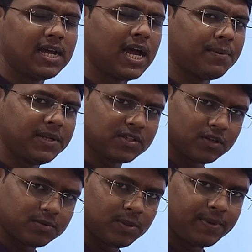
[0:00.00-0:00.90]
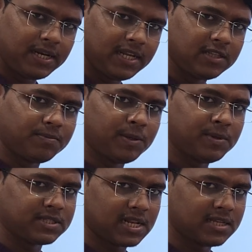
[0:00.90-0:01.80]
I have discussed vividly in the
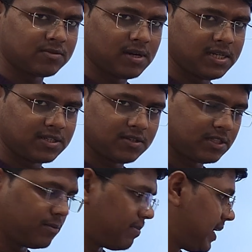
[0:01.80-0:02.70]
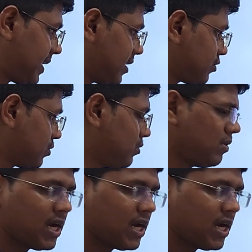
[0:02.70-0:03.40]
previous class while discussing the plate and screw.